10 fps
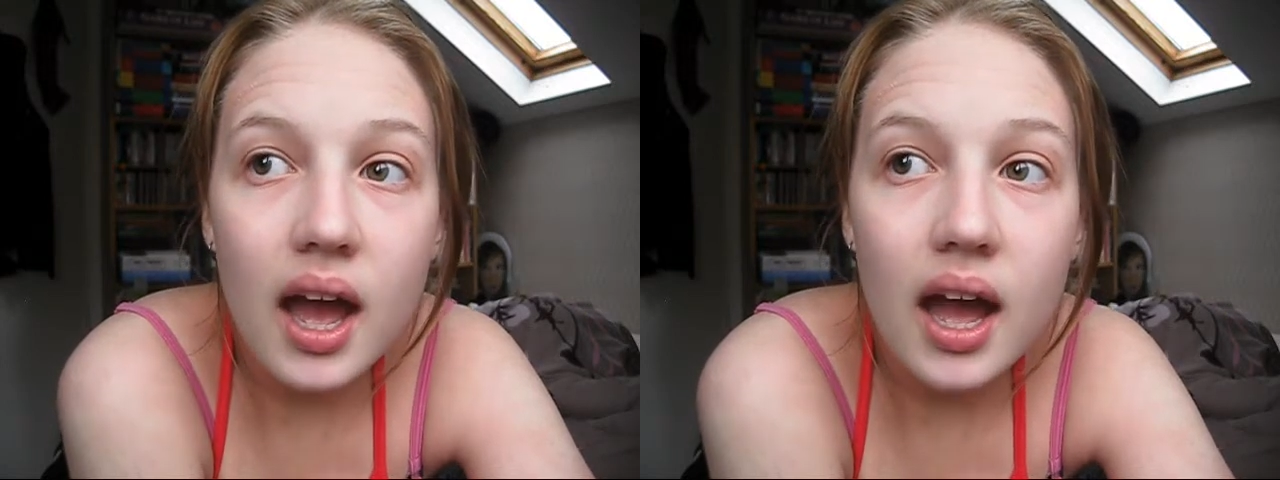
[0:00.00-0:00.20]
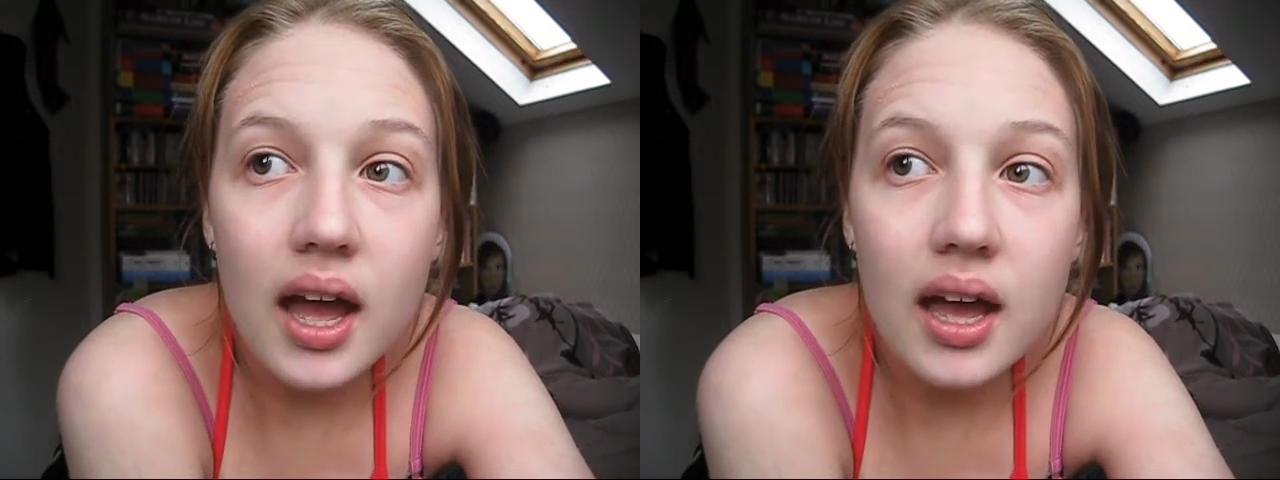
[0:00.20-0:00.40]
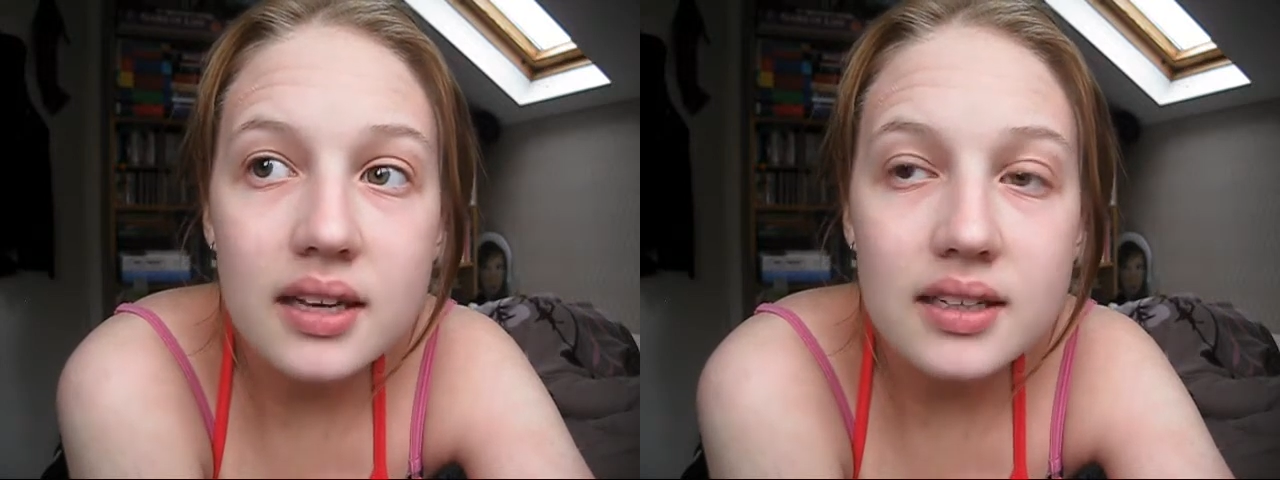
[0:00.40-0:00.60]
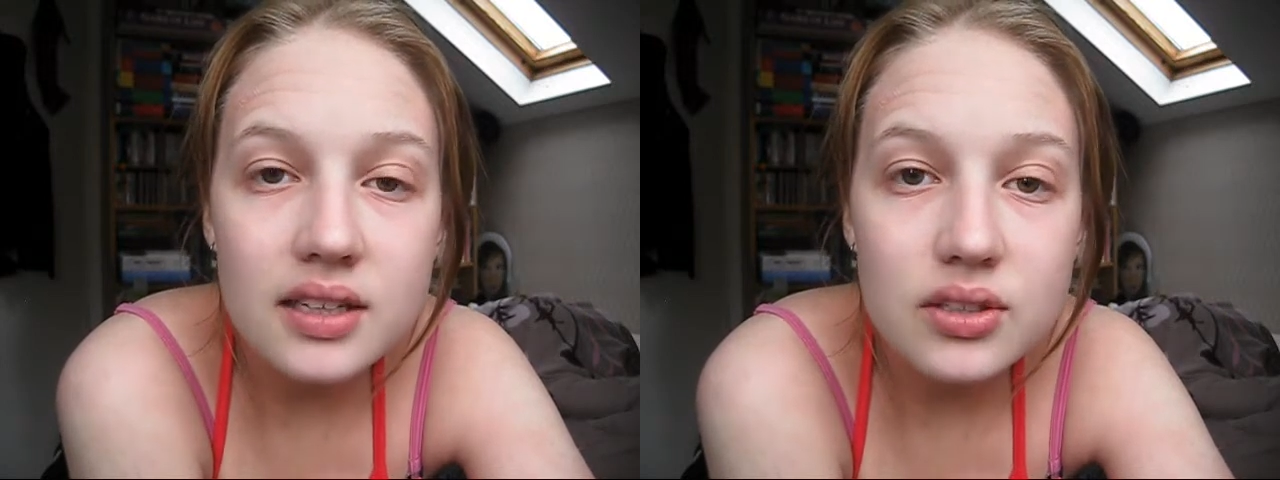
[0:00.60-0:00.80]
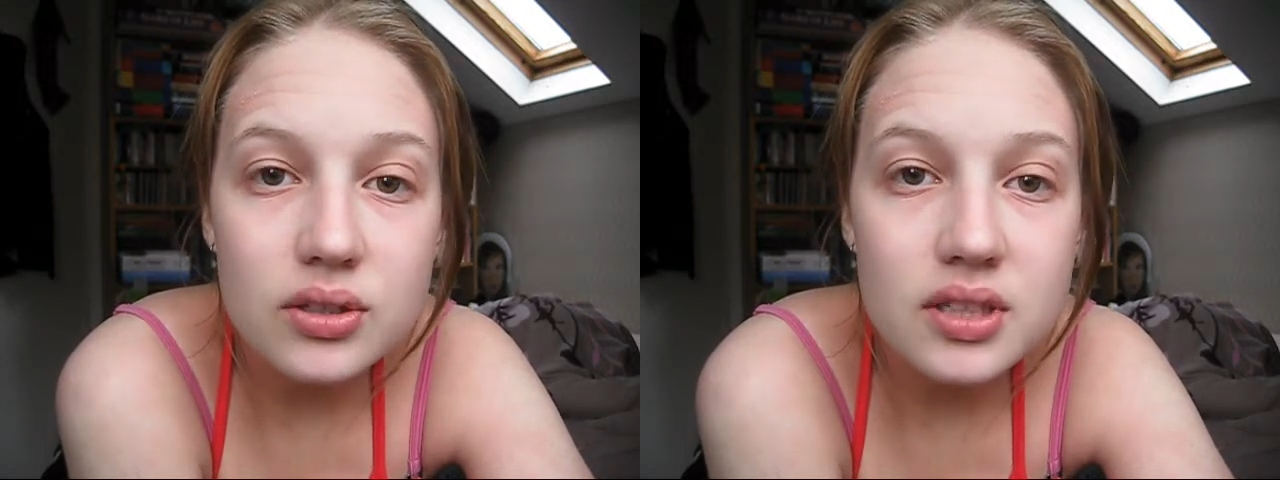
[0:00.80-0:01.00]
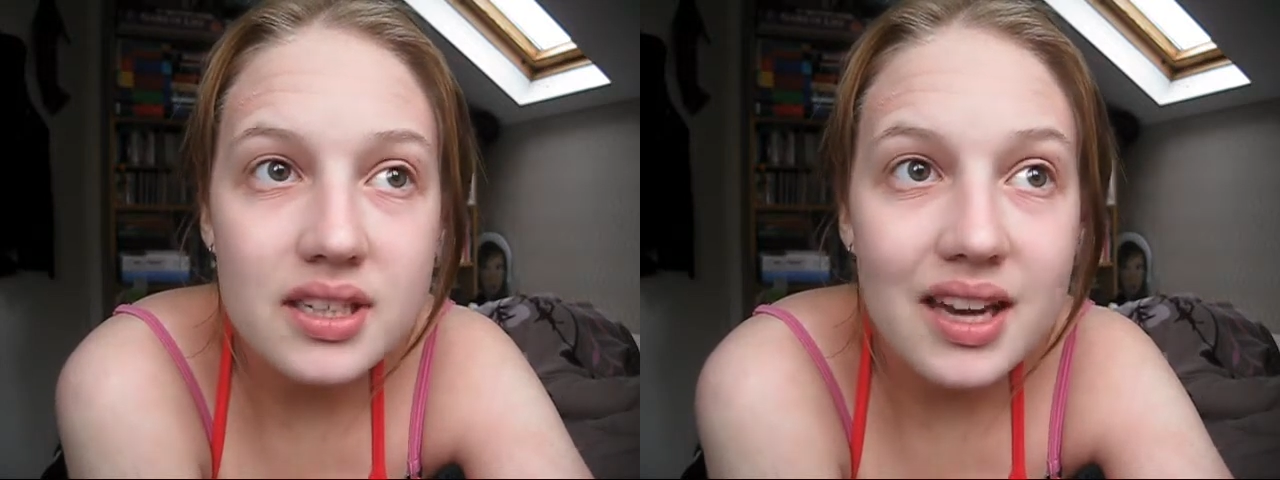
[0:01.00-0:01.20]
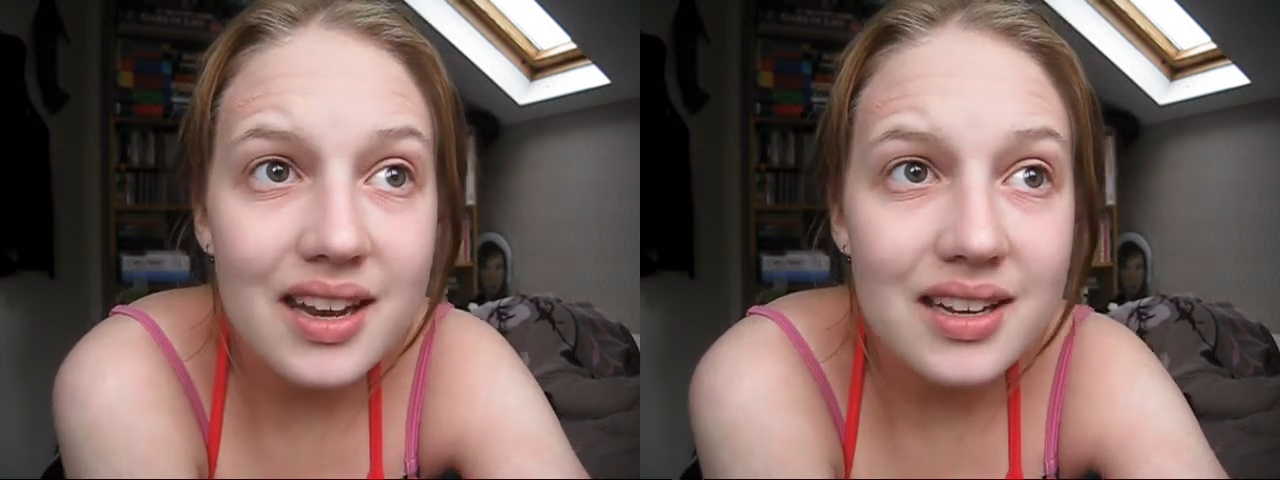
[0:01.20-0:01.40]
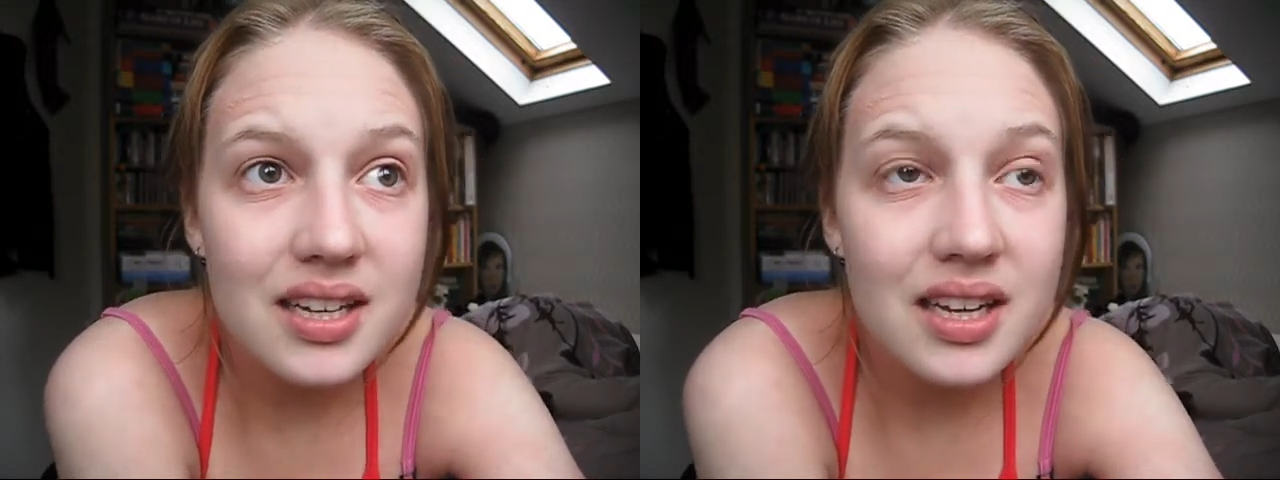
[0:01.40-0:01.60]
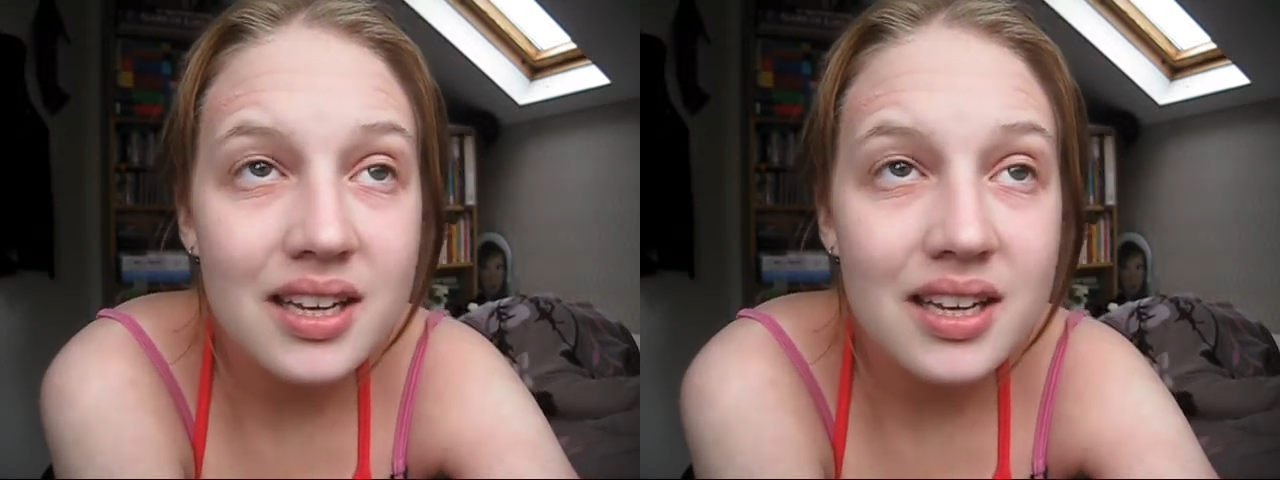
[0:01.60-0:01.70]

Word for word: and to get sorted and